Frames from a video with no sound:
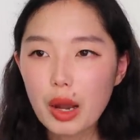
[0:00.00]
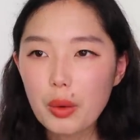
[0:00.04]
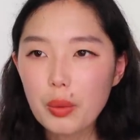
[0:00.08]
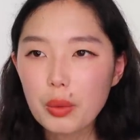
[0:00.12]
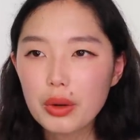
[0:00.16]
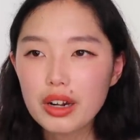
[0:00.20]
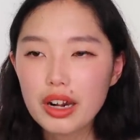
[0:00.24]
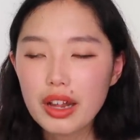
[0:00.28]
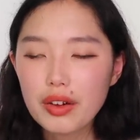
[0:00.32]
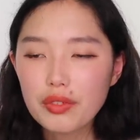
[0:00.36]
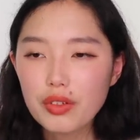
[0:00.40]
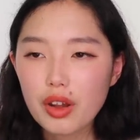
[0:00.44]
I
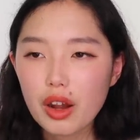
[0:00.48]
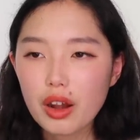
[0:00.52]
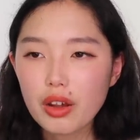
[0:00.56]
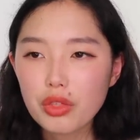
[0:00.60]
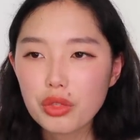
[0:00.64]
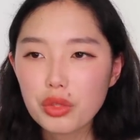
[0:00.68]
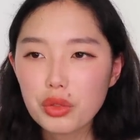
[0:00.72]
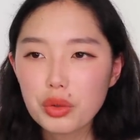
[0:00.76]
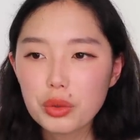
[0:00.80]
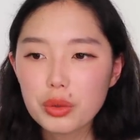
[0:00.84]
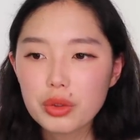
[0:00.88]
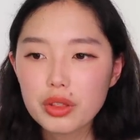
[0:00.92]
wouldn't have
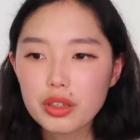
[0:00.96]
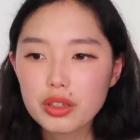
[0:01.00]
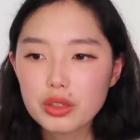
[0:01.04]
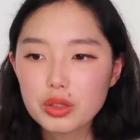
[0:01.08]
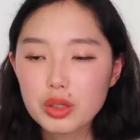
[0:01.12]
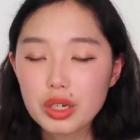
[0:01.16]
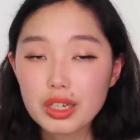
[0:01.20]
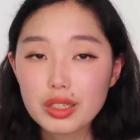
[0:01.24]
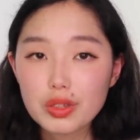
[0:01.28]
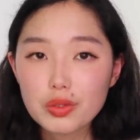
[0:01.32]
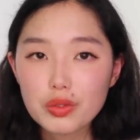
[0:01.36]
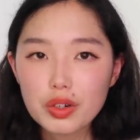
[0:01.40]
gone through the
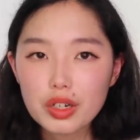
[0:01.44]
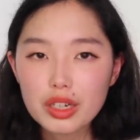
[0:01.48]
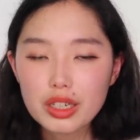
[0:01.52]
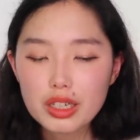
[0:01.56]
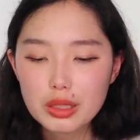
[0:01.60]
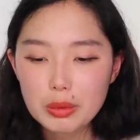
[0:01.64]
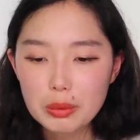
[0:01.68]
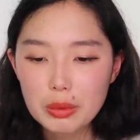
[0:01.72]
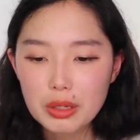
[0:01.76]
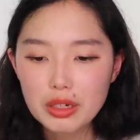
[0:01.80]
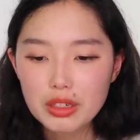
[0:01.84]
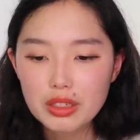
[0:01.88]
transferring
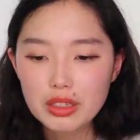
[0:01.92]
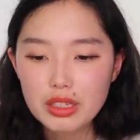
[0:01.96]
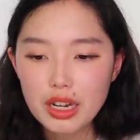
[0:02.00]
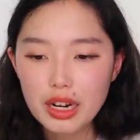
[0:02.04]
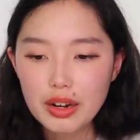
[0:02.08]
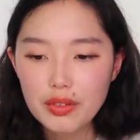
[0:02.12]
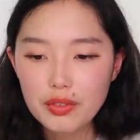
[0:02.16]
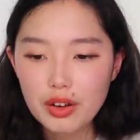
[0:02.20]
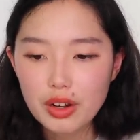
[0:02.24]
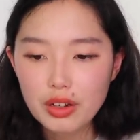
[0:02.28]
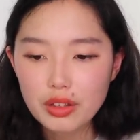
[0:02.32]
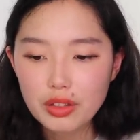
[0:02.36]
experience that
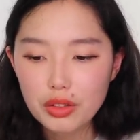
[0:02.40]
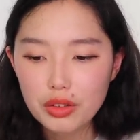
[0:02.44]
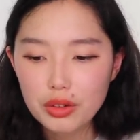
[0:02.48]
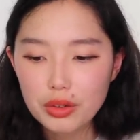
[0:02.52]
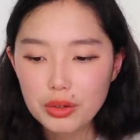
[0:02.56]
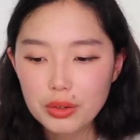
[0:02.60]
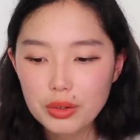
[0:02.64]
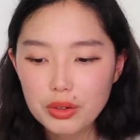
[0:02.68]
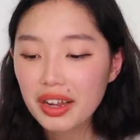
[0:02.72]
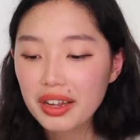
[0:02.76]
I've gone through.